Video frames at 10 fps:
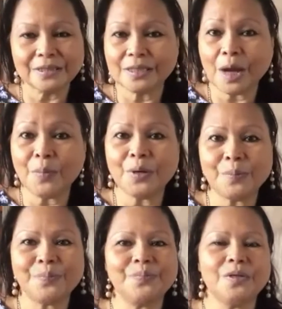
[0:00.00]

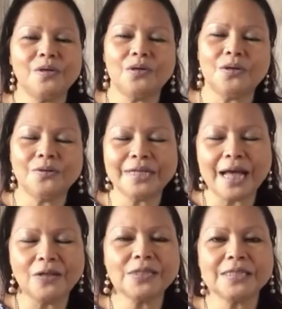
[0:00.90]
suburb or on
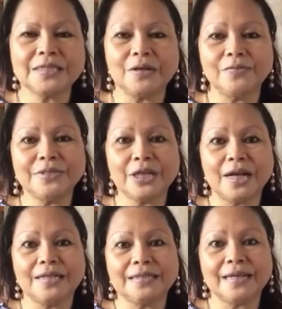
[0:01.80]
the outskirts of
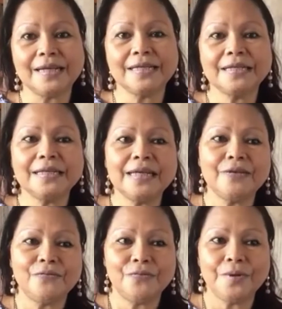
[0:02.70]
Jakarta,
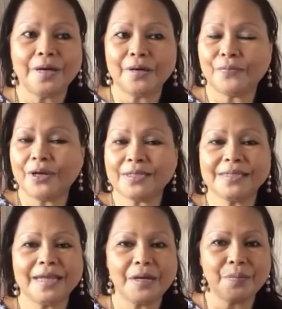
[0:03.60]

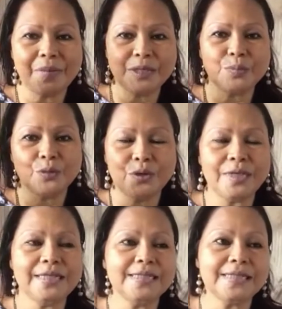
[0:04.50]
whereas they are much
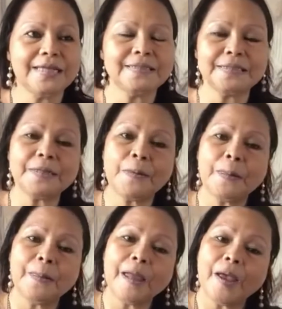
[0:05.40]
more in the center.
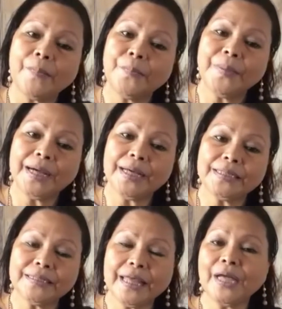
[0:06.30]

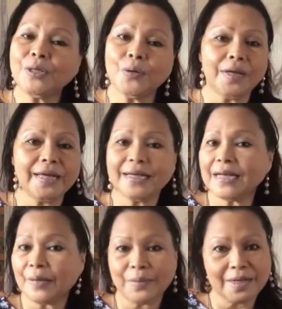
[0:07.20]
But they know they
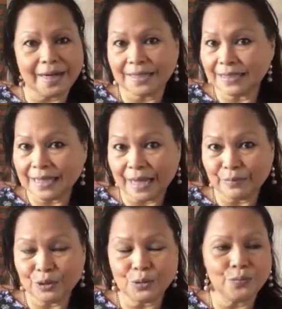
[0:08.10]
can come here
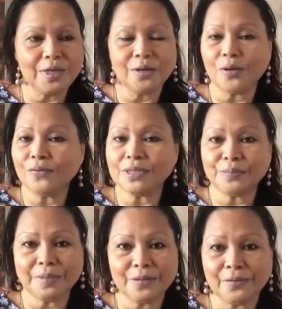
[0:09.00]
anytime, so we can
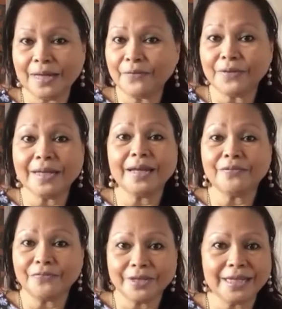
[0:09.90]
always meet whenever they
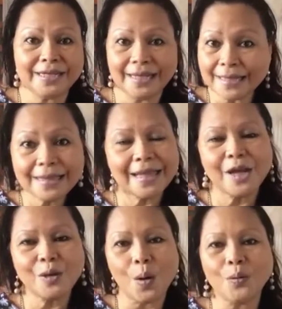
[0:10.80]
are free. That
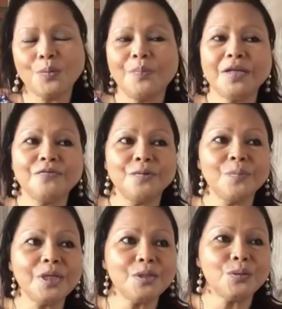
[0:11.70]
they know. But for
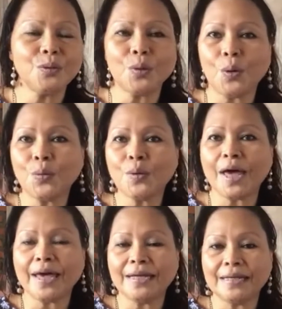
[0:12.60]
me to go
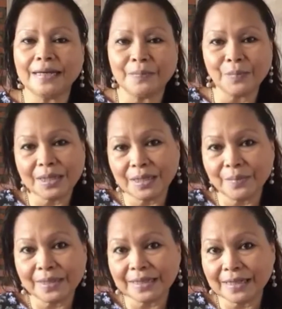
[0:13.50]
and meet
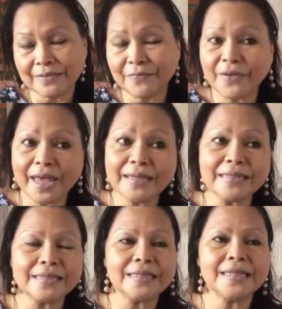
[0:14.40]
them at an
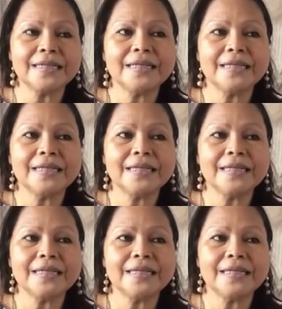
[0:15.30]
event,